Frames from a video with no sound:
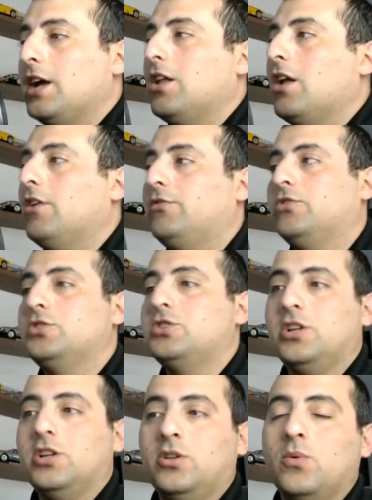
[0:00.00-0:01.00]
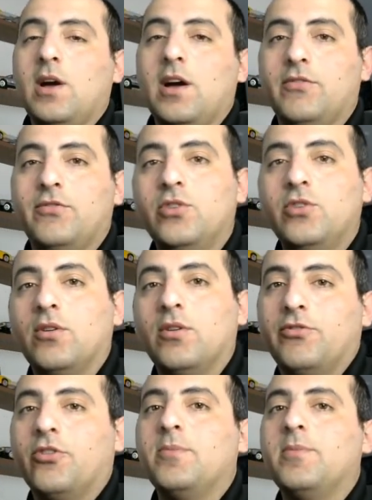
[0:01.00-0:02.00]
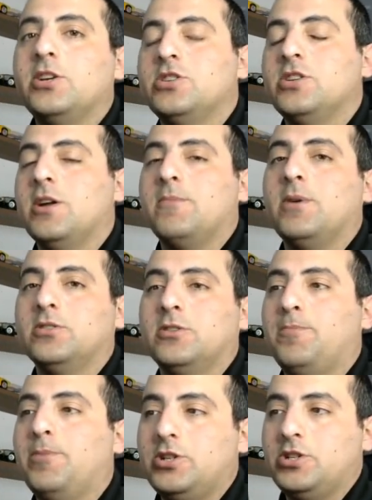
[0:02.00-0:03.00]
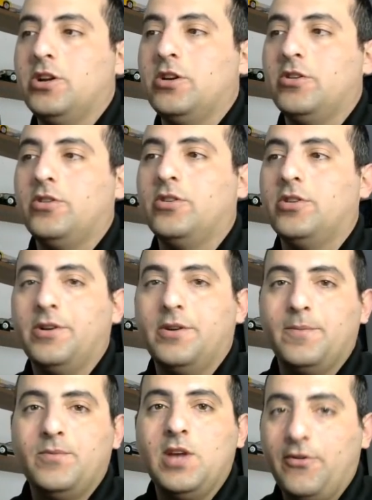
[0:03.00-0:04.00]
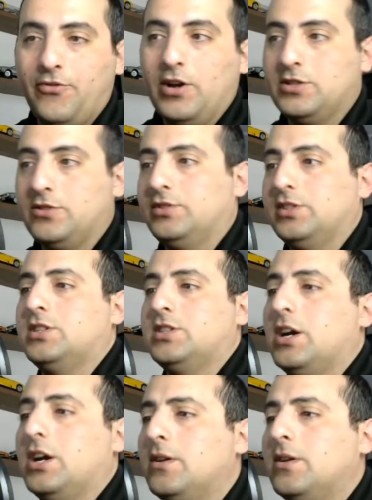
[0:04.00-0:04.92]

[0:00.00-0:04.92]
Unfortunately, we have no information about the picture or the effects of this card.